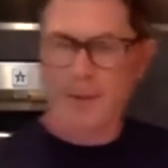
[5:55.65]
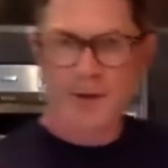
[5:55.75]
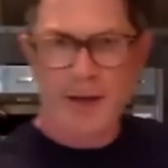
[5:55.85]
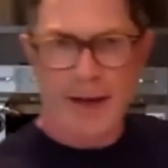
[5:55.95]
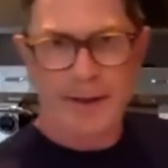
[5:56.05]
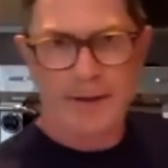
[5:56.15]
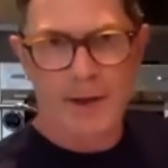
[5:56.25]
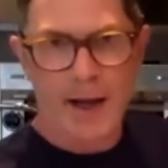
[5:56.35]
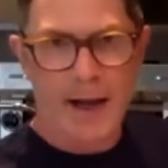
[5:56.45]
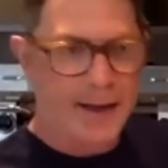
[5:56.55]
of seconds to
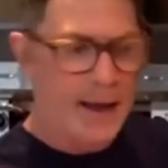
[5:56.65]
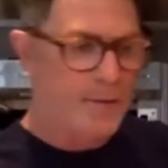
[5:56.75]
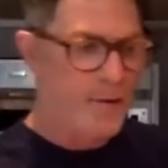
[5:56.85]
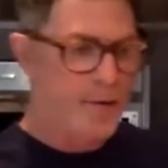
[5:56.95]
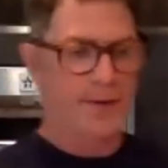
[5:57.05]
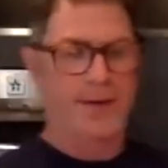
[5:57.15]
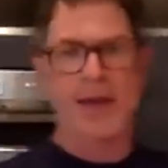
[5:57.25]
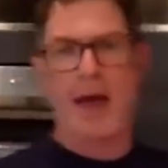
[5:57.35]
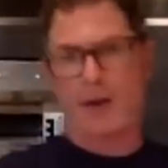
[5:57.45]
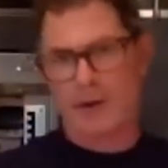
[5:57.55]
kind of get everything
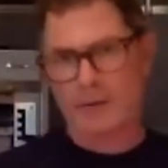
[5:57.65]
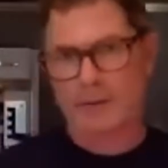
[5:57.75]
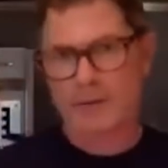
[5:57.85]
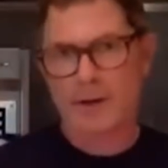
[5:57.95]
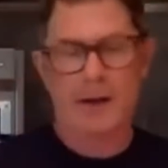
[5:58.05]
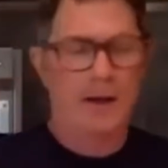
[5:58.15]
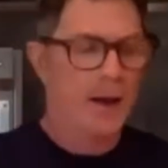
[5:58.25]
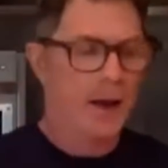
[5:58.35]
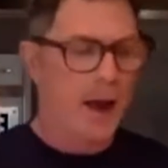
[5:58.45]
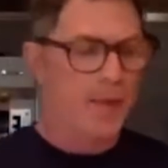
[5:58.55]
together.
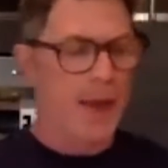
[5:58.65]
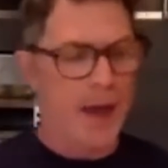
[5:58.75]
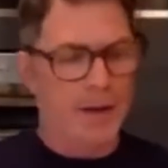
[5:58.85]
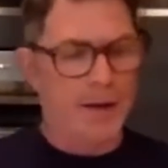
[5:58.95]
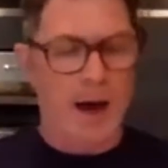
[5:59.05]
And then